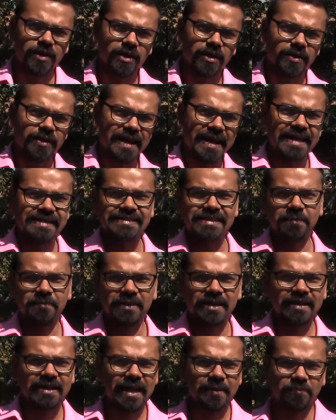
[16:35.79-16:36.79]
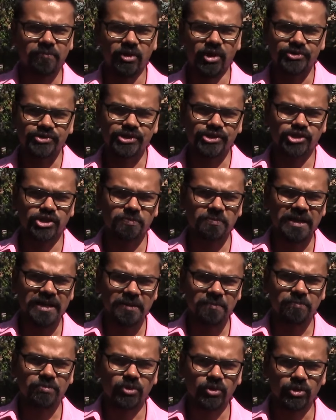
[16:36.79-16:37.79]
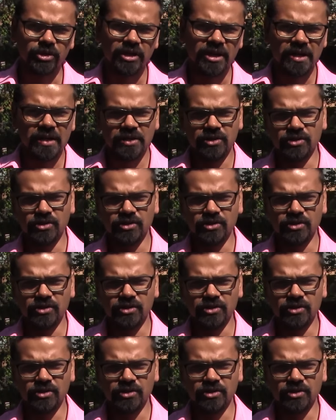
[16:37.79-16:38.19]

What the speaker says: an assembly line process should be improved